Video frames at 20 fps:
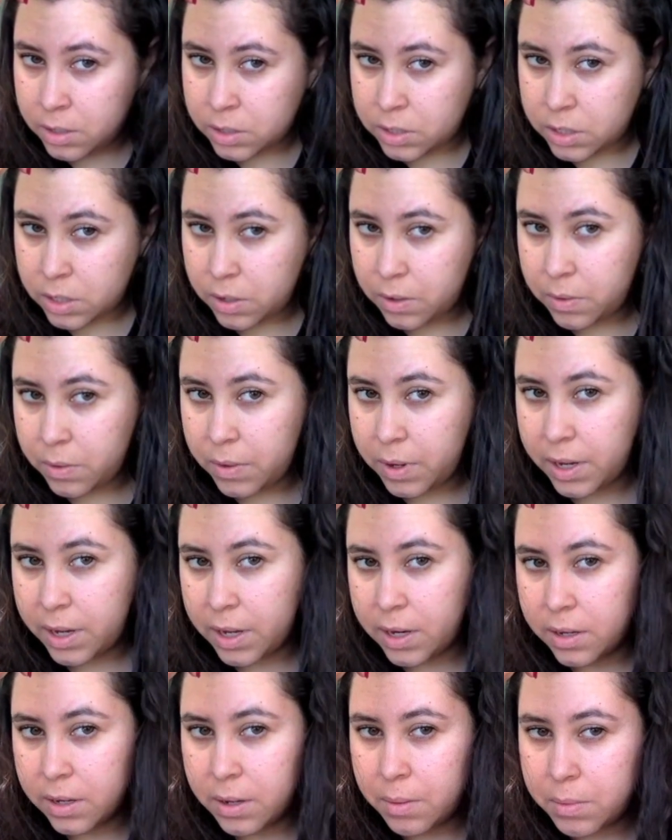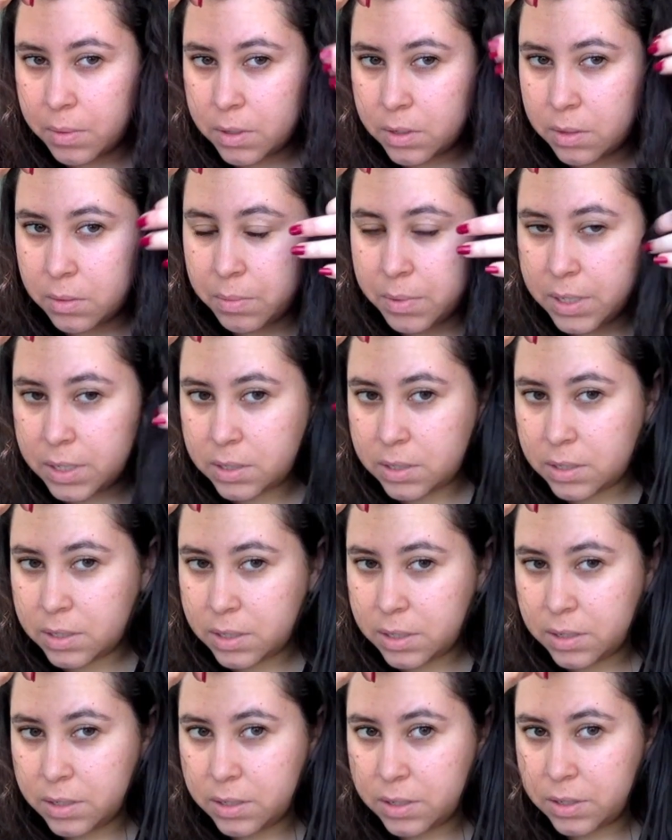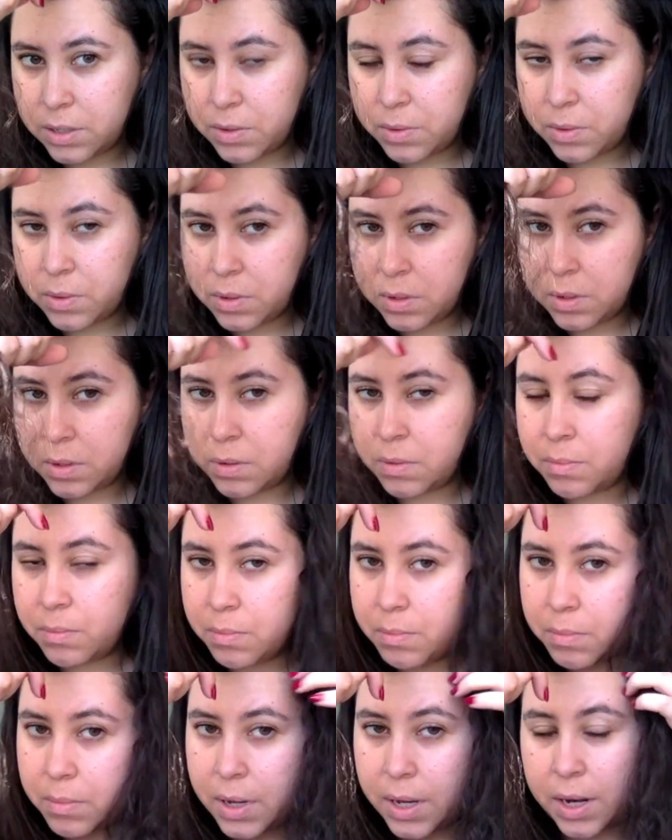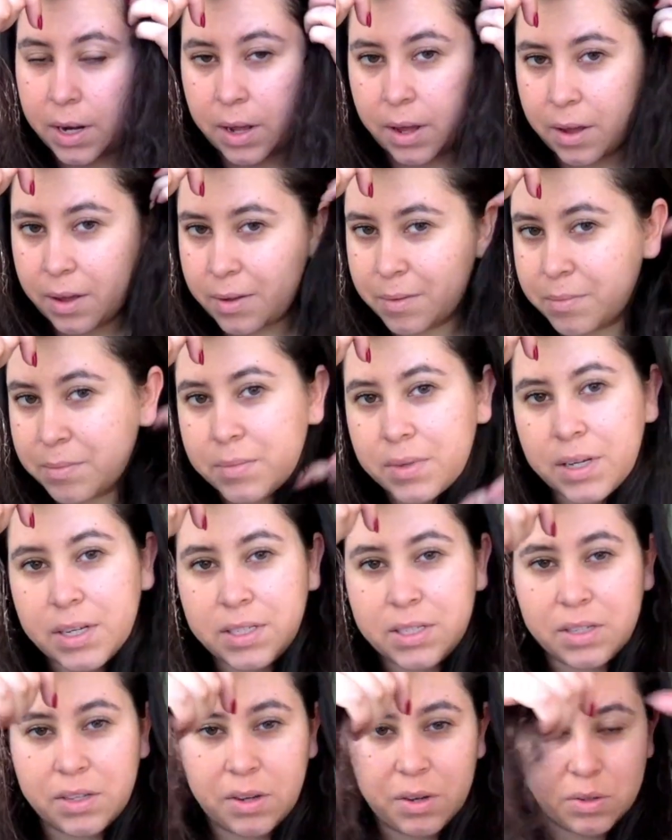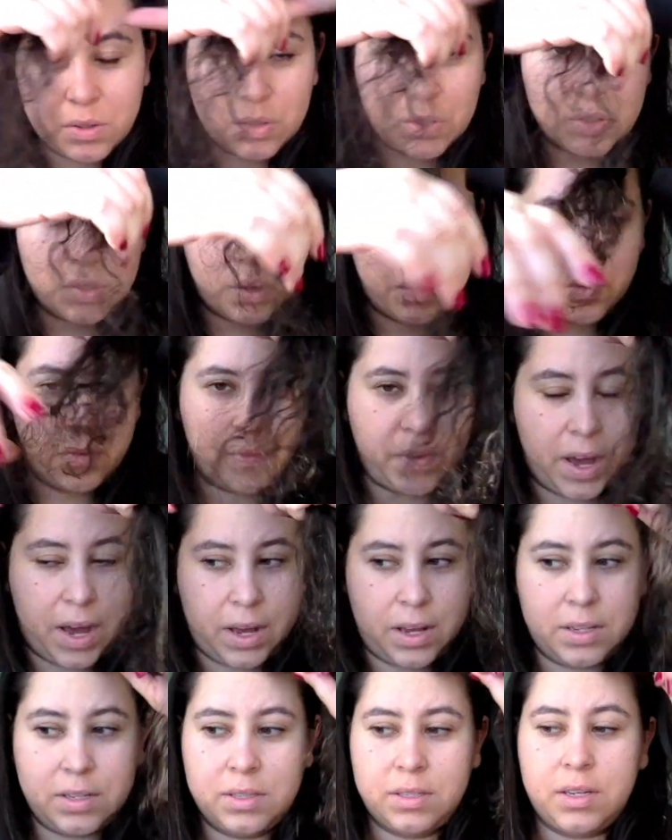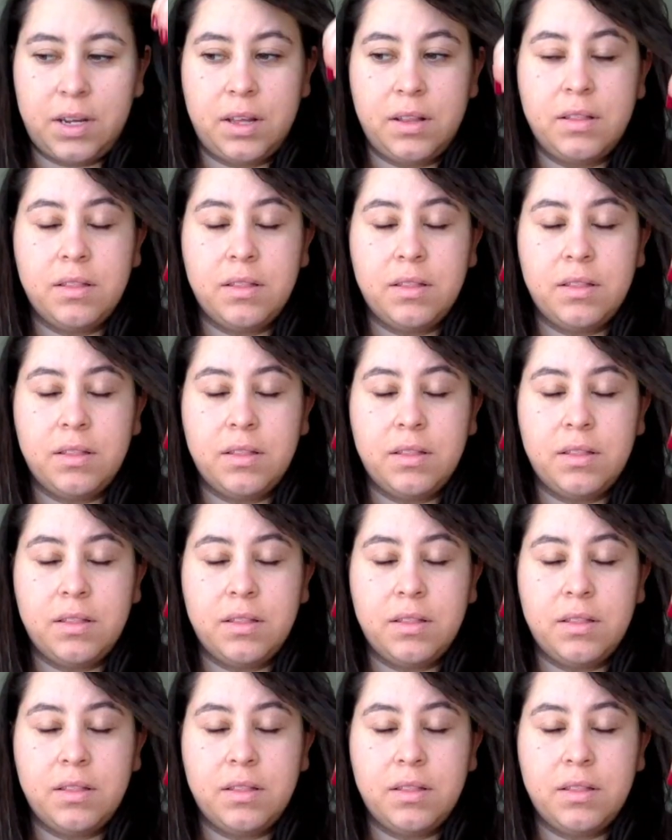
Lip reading: So I got a couple little pieces here to do, but it goes so fast. I